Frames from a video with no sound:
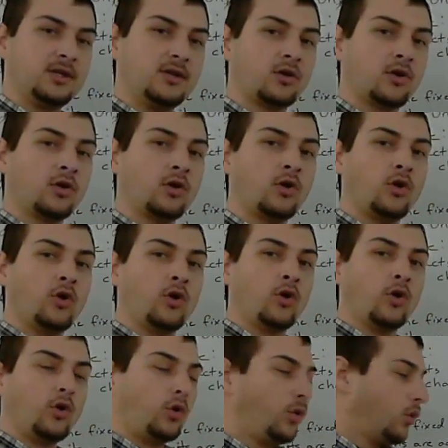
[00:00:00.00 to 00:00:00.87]
here,
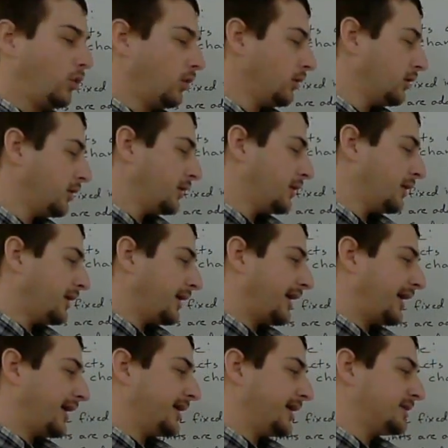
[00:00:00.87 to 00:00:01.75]
or
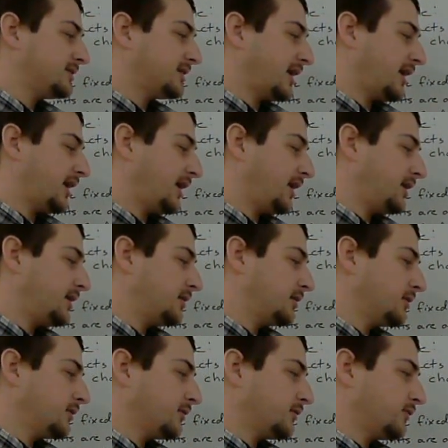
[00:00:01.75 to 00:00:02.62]
as a
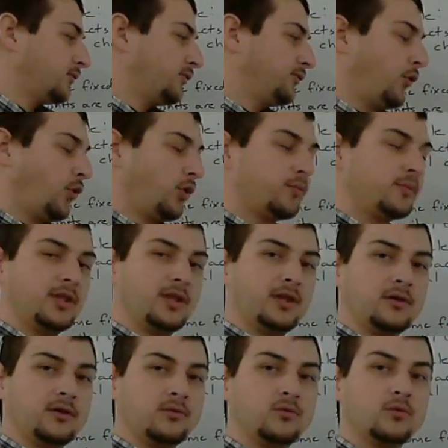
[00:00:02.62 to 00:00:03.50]

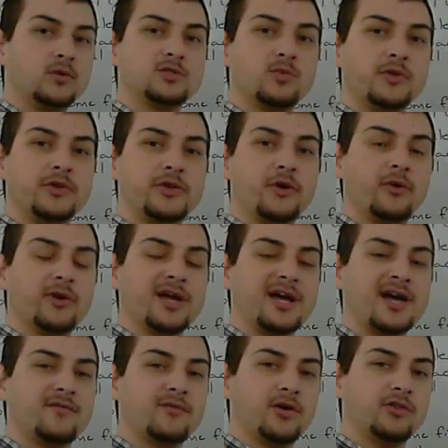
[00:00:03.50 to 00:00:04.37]
formula, which we don't
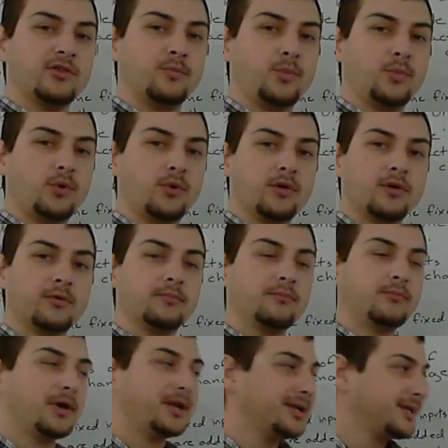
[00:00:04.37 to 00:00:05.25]
have on the board,
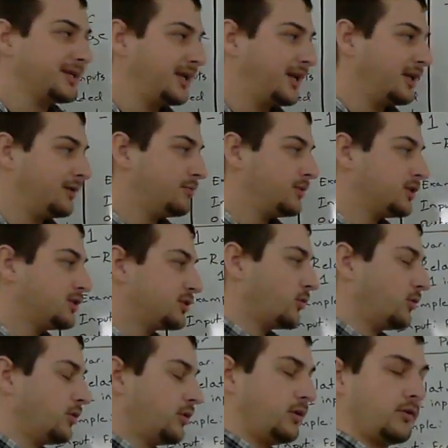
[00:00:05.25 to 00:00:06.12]
but it can be
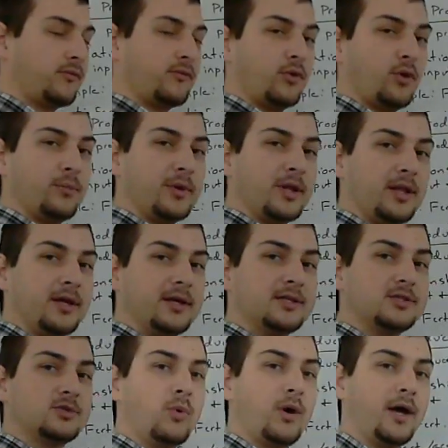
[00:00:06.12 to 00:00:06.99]
shown in a
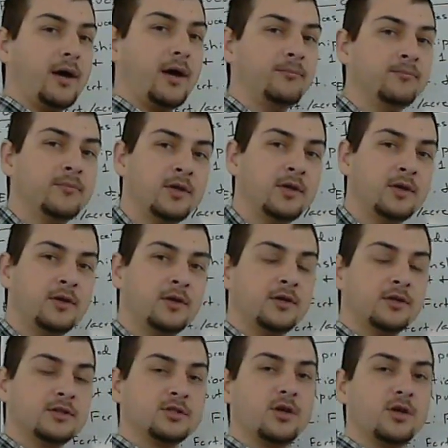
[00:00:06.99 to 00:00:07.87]
formula as well.
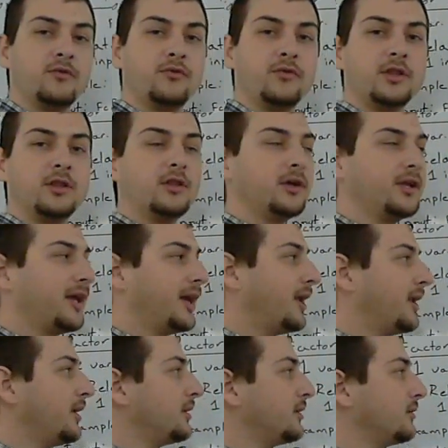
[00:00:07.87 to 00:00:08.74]
So if we look
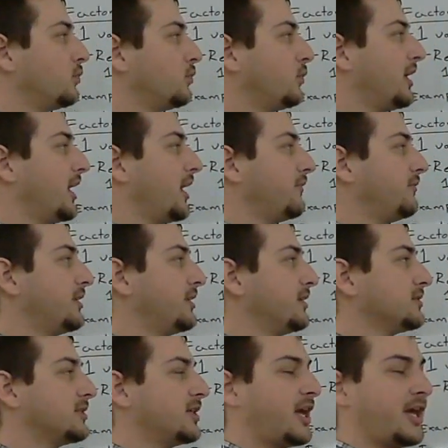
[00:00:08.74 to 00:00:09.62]
at it and we have
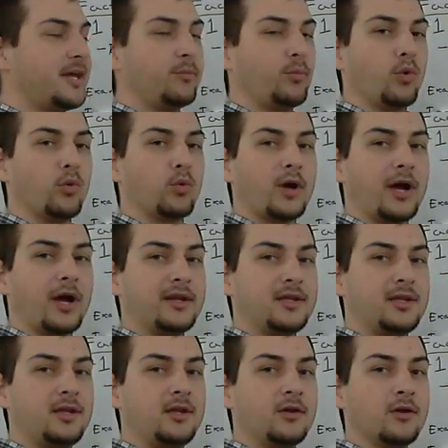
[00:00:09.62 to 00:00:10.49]
this table
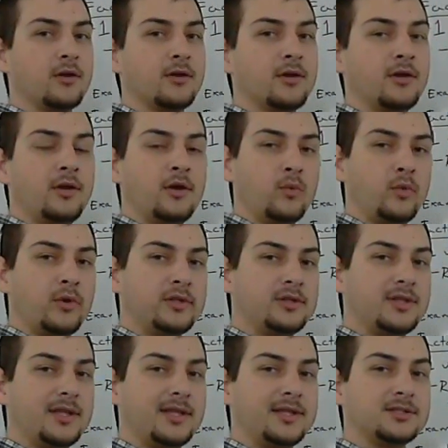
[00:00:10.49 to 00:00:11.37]
right here, we
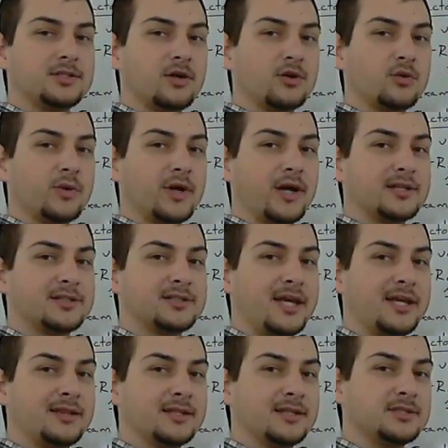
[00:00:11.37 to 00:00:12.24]
then turn around and
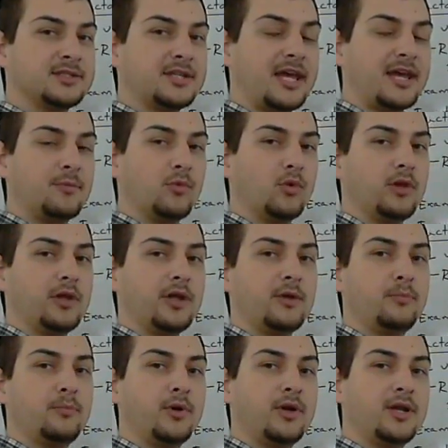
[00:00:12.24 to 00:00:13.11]
take this table
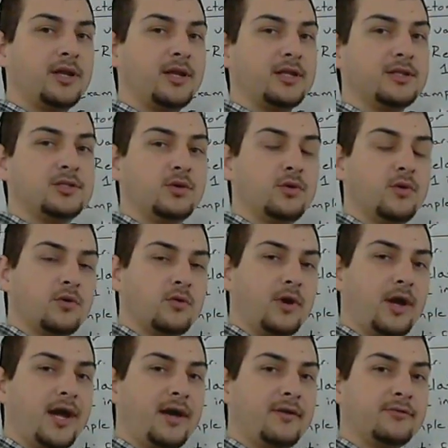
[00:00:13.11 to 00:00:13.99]
and put it into a
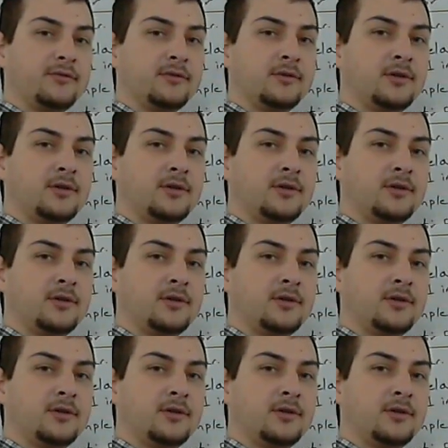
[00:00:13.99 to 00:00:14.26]
graph.